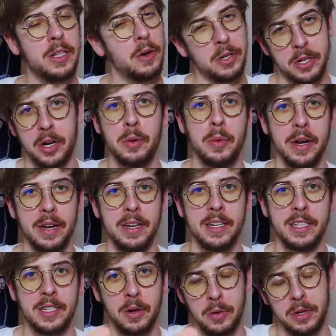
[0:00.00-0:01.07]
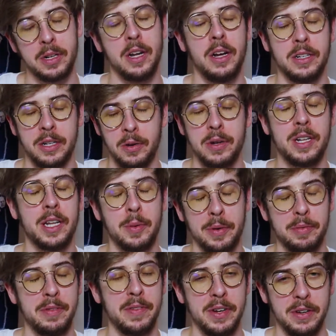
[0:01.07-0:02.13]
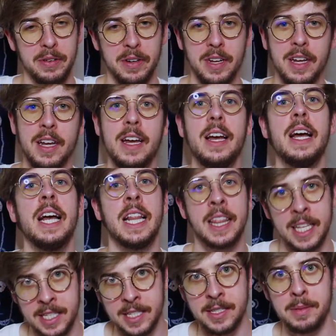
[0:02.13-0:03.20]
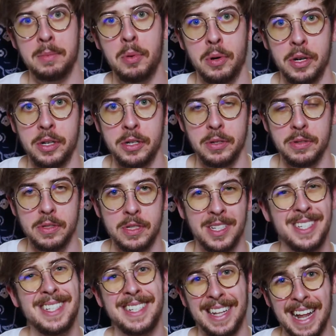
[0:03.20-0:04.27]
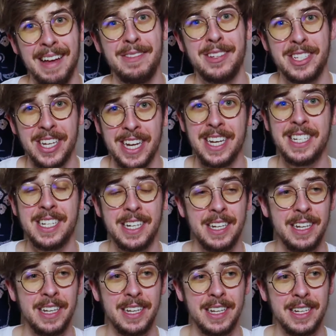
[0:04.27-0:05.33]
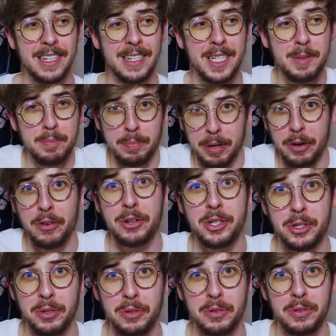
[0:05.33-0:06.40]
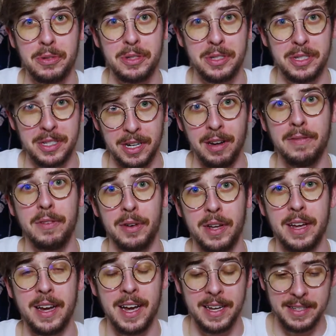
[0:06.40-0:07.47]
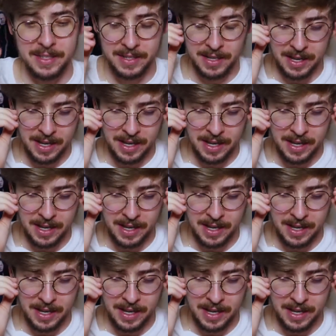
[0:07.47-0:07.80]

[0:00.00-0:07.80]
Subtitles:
Don't turn away. Don't click away from the video. This is important news. This is life-changing, spiritual stuff, okay, guys?